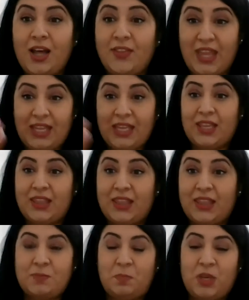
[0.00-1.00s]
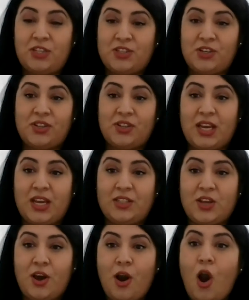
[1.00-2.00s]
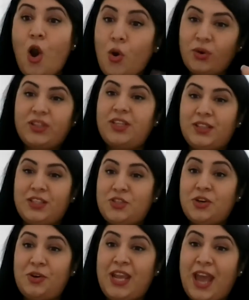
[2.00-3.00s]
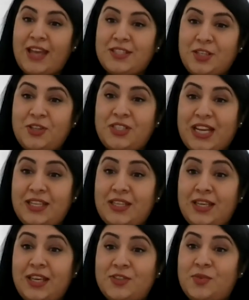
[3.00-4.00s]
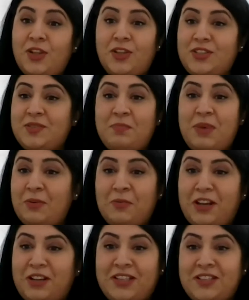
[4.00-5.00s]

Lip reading: They get this picture that, oh, the story has a good ending as well, not a bad one.